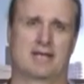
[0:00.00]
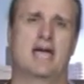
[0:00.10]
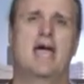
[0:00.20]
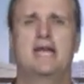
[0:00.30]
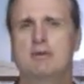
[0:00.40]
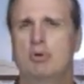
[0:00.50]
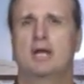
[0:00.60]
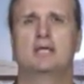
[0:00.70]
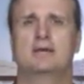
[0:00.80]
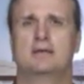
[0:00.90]

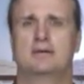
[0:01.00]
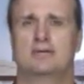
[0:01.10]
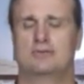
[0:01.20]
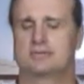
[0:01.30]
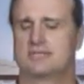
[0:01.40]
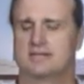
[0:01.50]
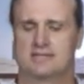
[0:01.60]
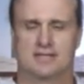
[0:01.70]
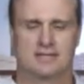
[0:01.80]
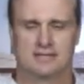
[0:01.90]
Anybody who says
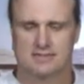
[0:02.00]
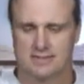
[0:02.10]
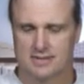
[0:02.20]
that this